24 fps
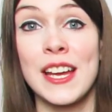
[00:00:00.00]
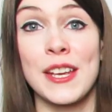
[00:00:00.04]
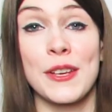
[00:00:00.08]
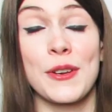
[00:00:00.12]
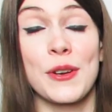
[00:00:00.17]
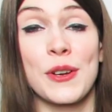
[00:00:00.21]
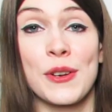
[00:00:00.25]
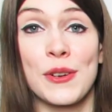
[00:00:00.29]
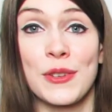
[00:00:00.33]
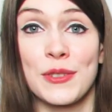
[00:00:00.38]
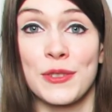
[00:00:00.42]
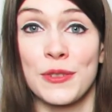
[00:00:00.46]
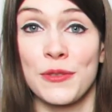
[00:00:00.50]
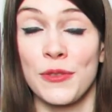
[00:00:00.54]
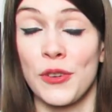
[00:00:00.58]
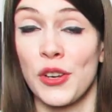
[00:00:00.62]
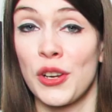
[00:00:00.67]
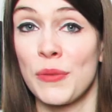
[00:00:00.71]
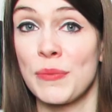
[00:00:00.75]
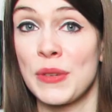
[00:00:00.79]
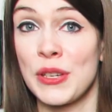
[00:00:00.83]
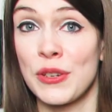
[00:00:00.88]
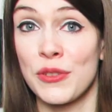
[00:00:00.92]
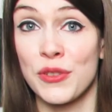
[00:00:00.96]
You can also
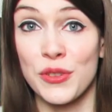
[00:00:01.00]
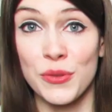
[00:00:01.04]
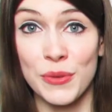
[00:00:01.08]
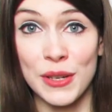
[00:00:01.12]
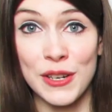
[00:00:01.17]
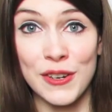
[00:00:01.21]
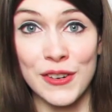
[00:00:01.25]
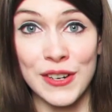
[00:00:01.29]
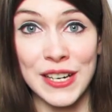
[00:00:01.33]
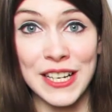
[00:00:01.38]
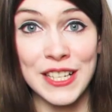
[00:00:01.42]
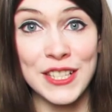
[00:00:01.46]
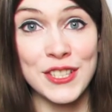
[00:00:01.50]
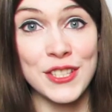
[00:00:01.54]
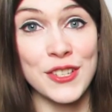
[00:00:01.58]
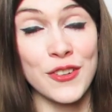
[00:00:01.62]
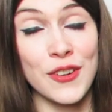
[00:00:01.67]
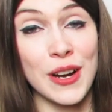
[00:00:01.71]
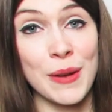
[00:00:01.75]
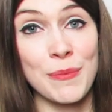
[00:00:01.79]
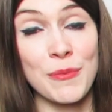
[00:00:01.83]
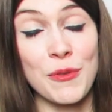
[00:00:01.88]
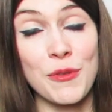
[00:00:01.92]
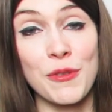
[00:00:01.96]
follow me on Twitter,
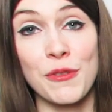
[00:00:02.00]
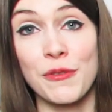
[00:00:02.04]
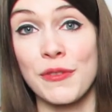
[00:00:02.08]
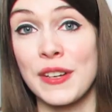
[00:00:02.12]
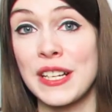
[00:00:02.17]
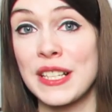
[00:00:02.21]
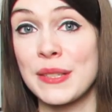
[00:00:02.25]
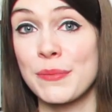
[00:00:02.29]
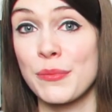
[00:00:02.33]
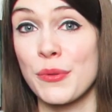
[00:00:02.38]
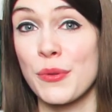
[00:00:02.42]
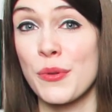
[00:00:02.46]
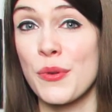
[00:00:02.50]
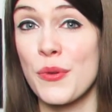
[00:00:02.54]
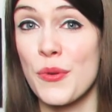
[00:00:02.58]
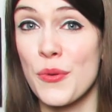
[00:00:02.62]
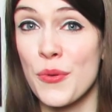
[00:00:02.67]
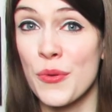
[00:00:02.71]
Instagram, or Facebook,